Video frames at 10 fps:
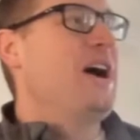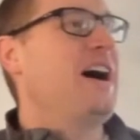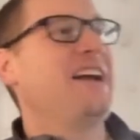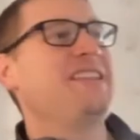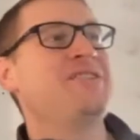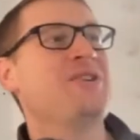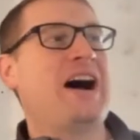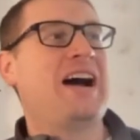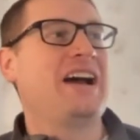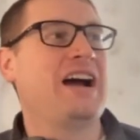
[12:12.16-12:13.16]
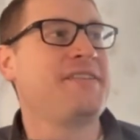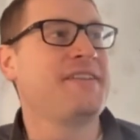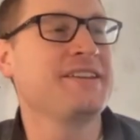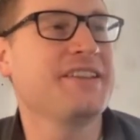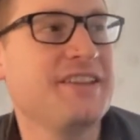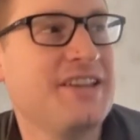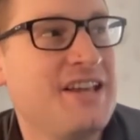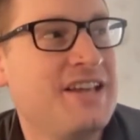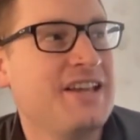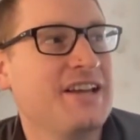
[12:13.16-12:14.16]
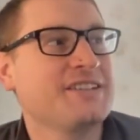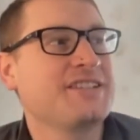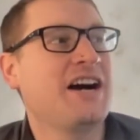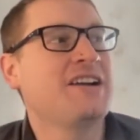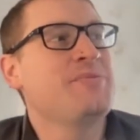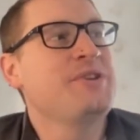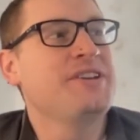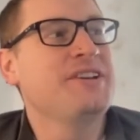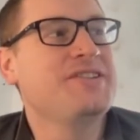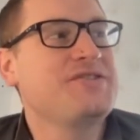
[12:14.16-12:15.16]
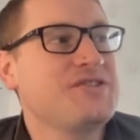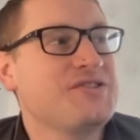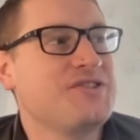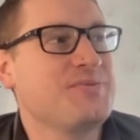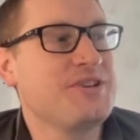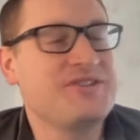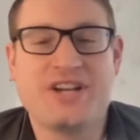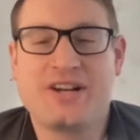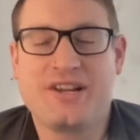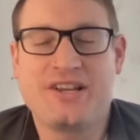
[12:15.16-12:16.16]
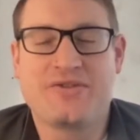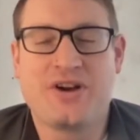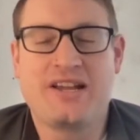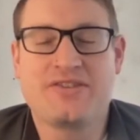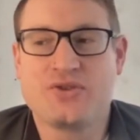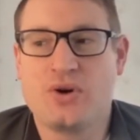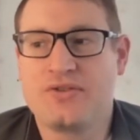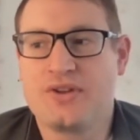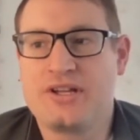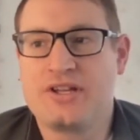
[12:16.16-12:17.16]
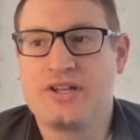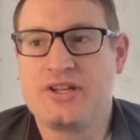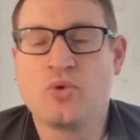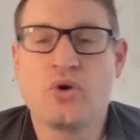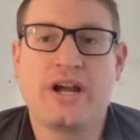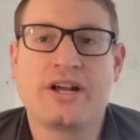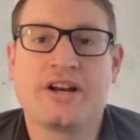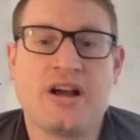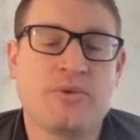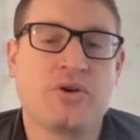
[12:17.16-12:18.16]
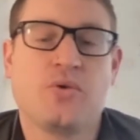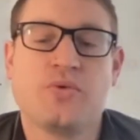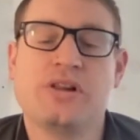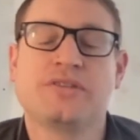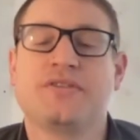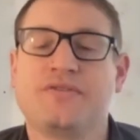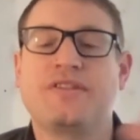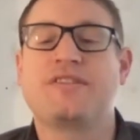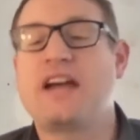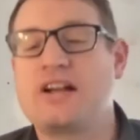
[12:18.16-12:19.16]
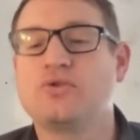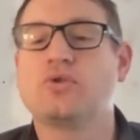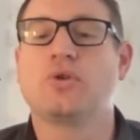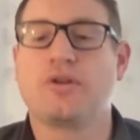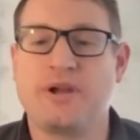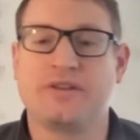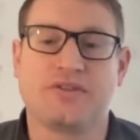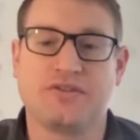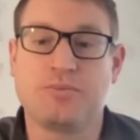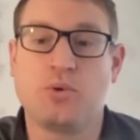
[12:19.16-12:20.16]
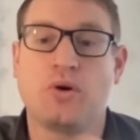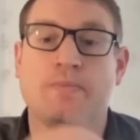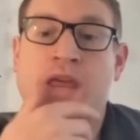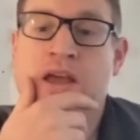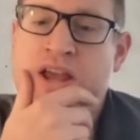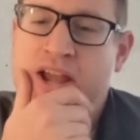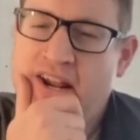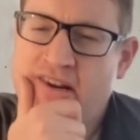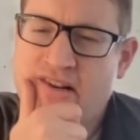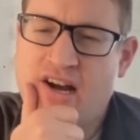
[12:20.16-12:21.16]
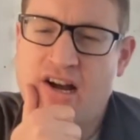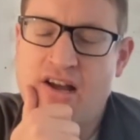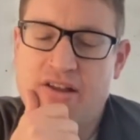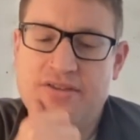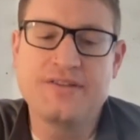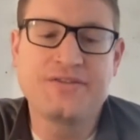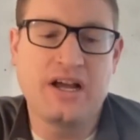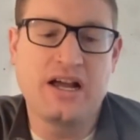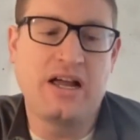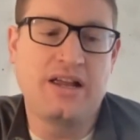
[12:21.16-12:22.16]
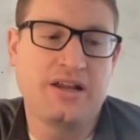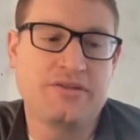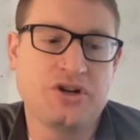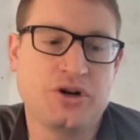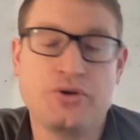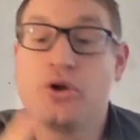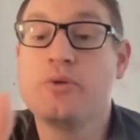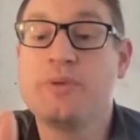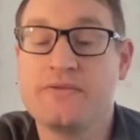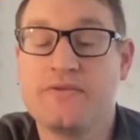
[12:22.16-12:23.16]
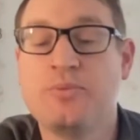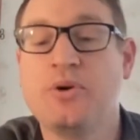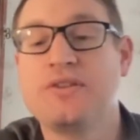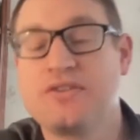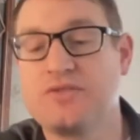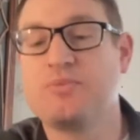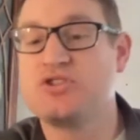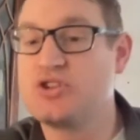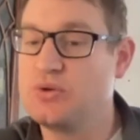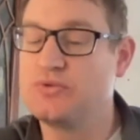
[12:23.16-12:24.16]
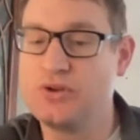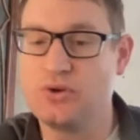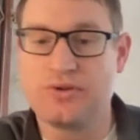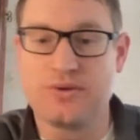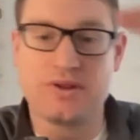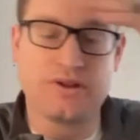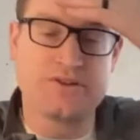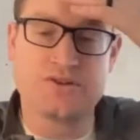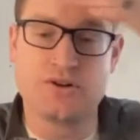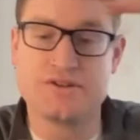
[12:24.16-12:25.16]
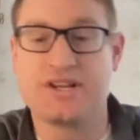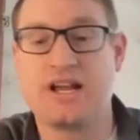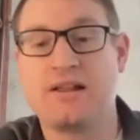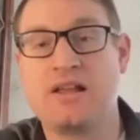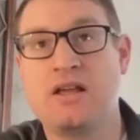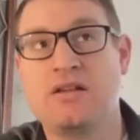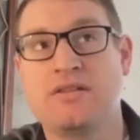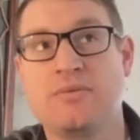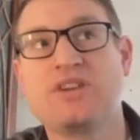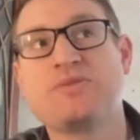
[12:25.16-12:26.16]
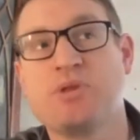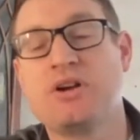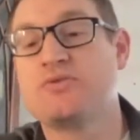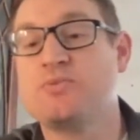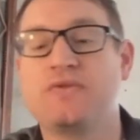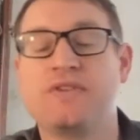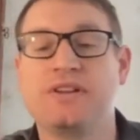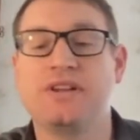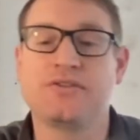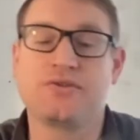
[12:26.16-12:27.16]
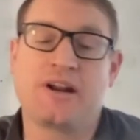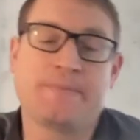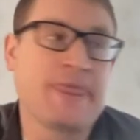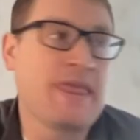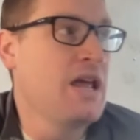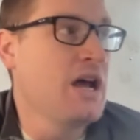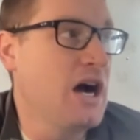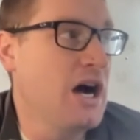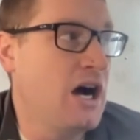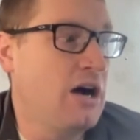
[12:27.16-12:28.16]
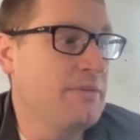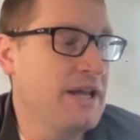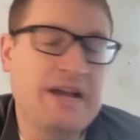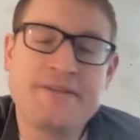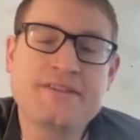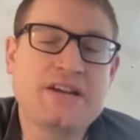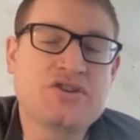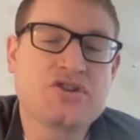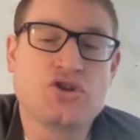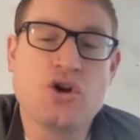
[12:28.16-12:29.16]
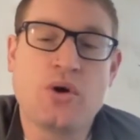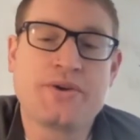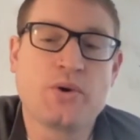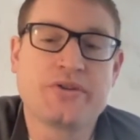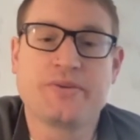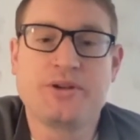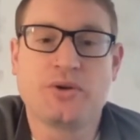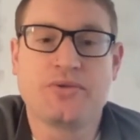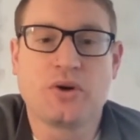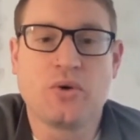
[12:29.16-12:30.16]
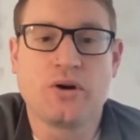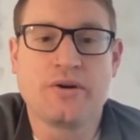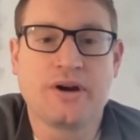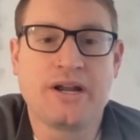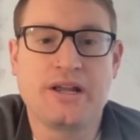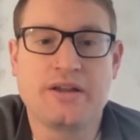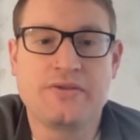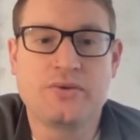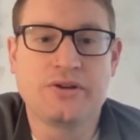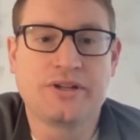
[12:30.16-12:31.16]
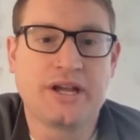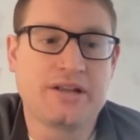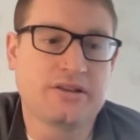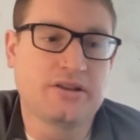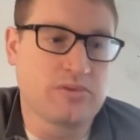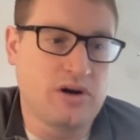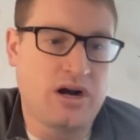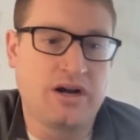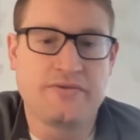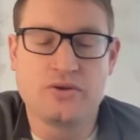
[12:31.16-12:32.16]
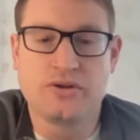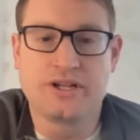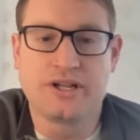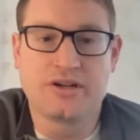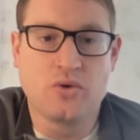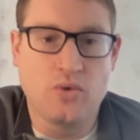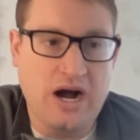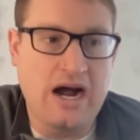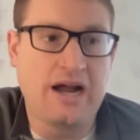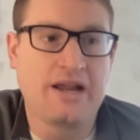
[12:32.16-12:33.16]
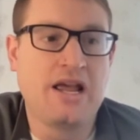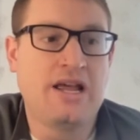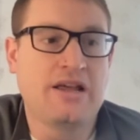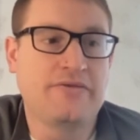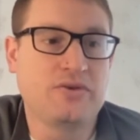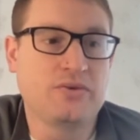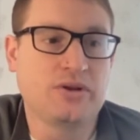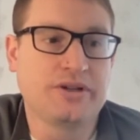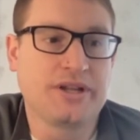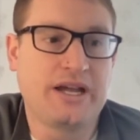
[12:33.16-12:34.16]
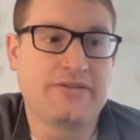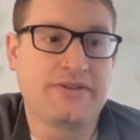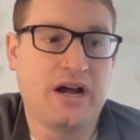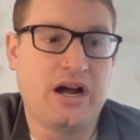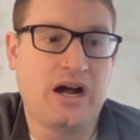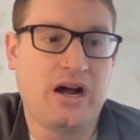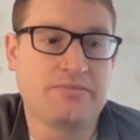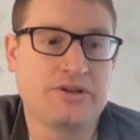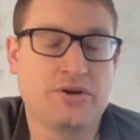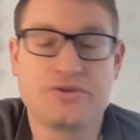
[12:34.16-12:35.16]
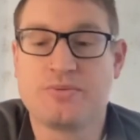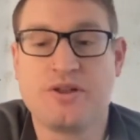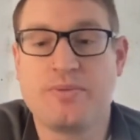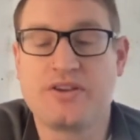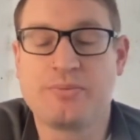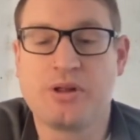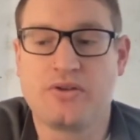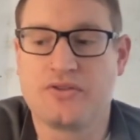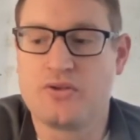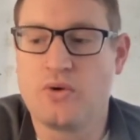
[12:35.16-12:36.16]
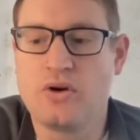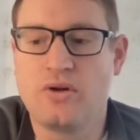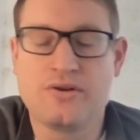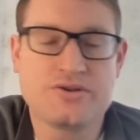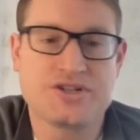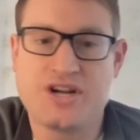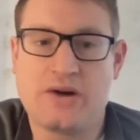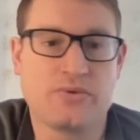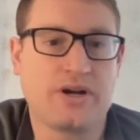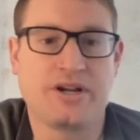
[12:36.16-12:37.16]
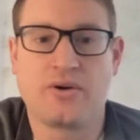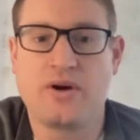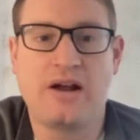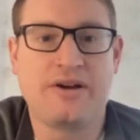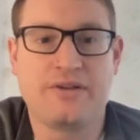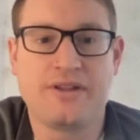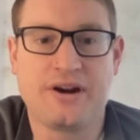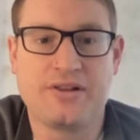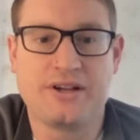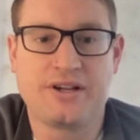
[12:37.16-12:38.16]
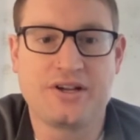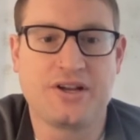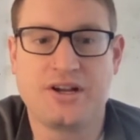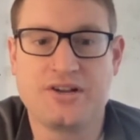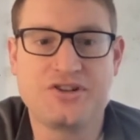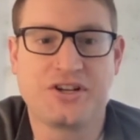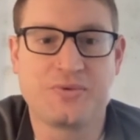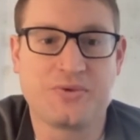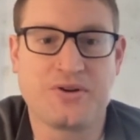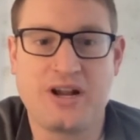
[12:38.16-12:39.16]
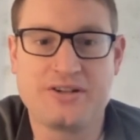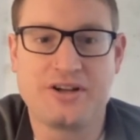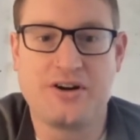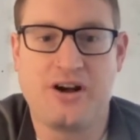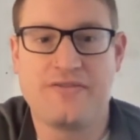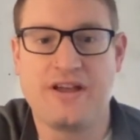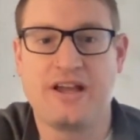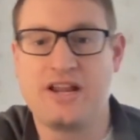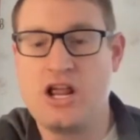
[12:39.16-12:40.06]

I think economy is just, to me, technique, right? So it's like you're more economical relative to the tactical demands of the sport. And European football, this has been shown too through the literature, is that the best players move the least, right? And I think that's just knowing where to be on the court, right? If you look at LeBron, if you look at Kawhi, if you look at some of the best players in the world, they're just not running around out there like a chicken with their head cut off. They